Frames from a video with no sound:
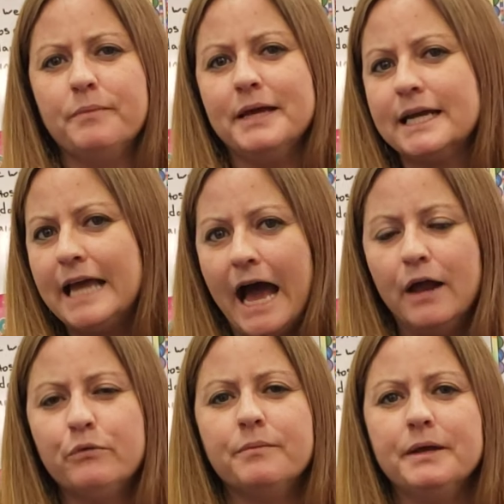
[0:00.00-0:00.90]
Would it be a
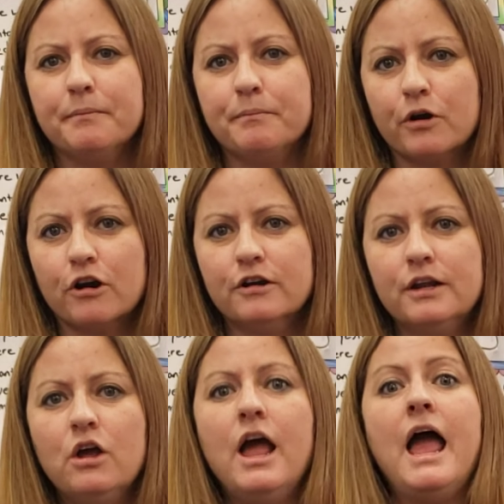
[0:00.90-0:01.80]
cat? Would it be a
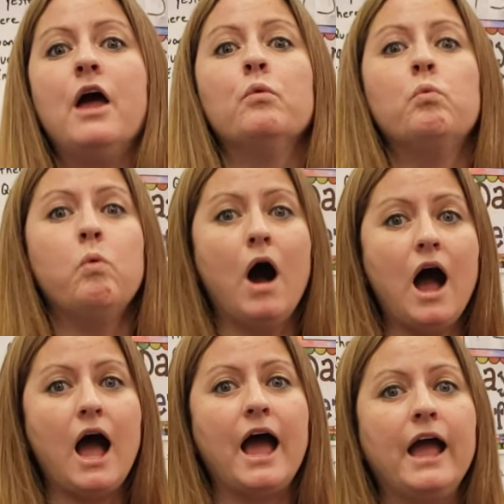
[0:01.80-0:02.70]
bird? And
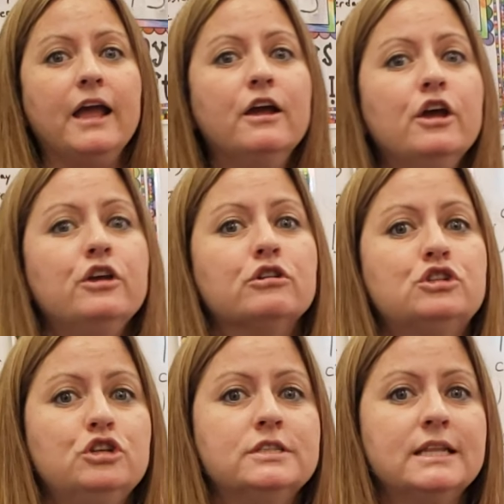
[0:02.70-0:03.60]
why you're
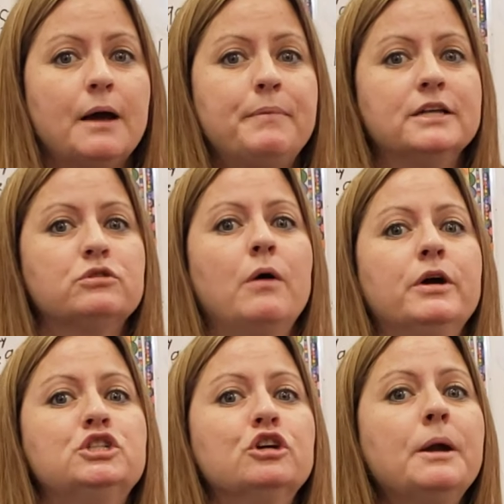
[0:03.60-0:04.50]
choosing that pet. So I
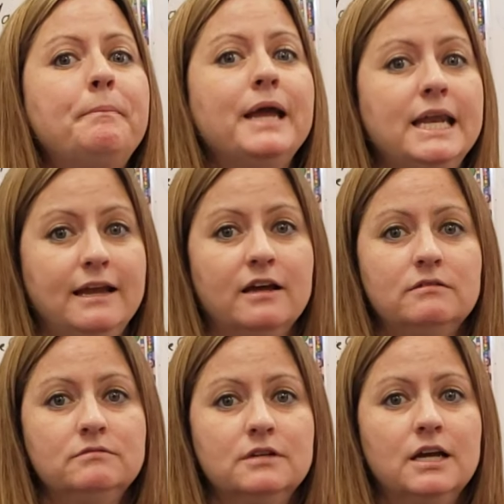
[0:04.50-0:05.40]
want your
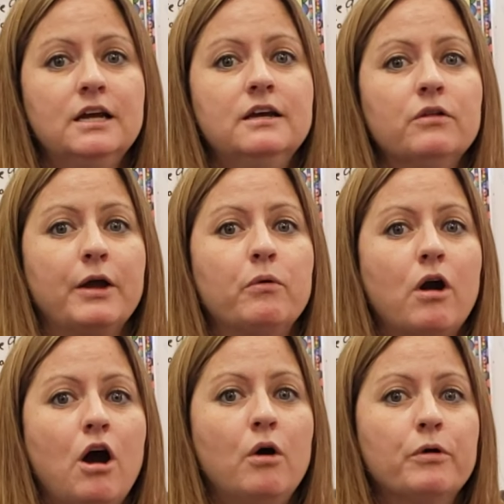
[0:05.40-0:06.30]
opinion, like
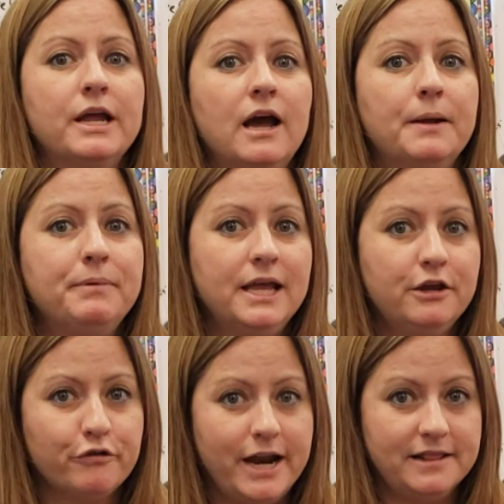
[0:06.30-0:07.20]
we're all working on
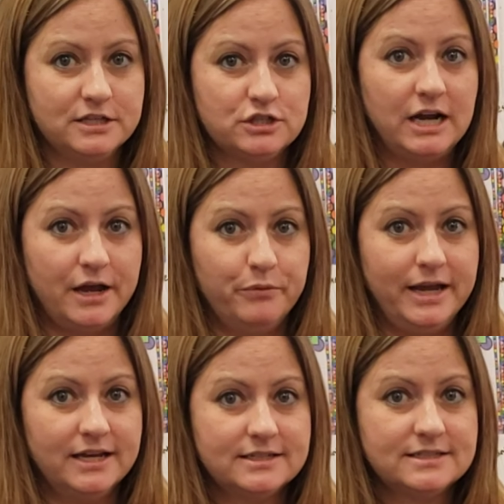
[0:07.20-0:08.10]
opinion writing this 9
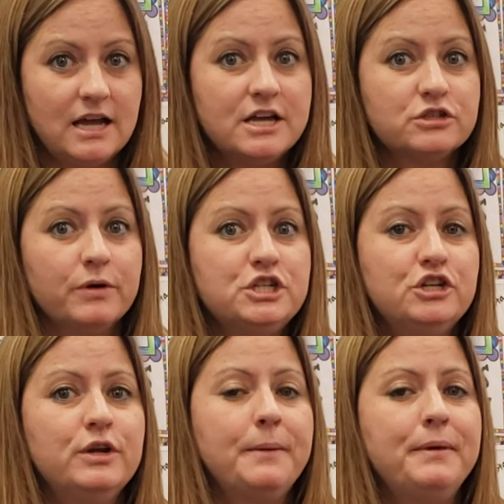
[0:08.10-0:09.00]
weeks. So I want you
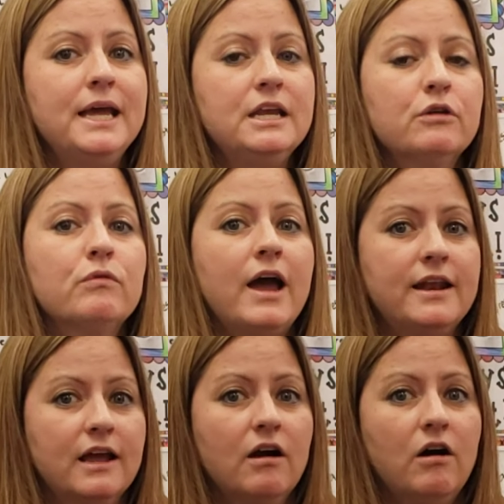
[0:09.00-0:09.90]
to do an opinion
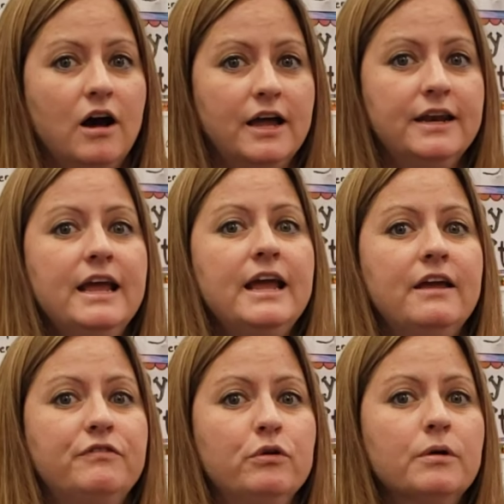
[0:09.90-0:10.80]
writing on,
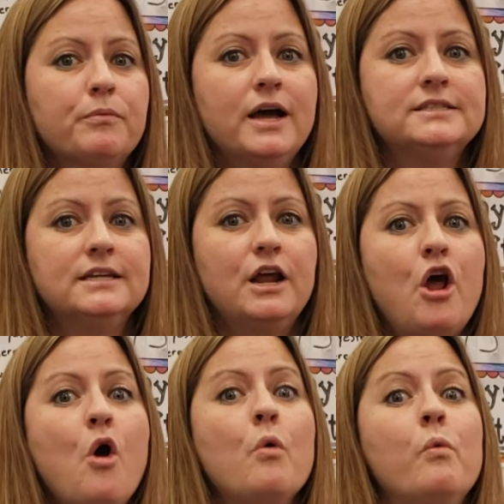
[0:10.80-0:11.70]
if you were president,
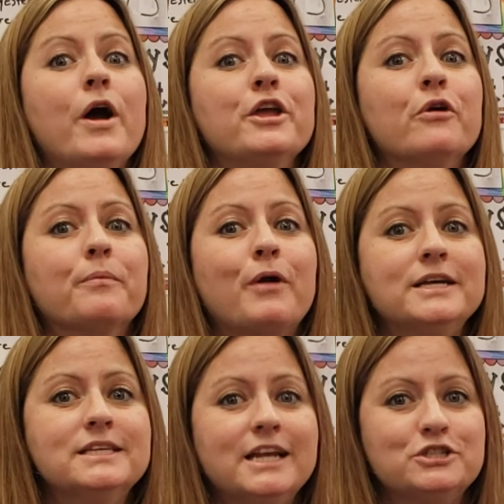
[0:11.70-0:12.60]
what your
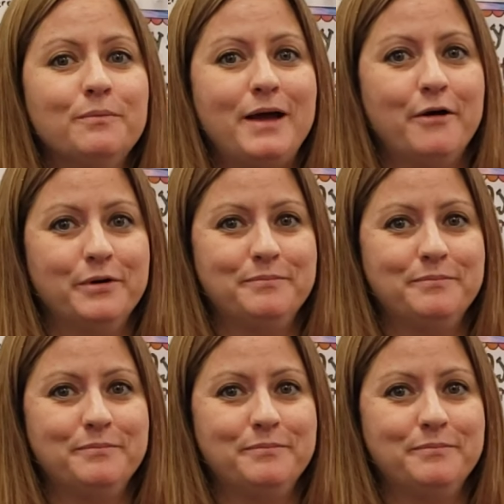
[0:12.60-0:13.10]
presidential pet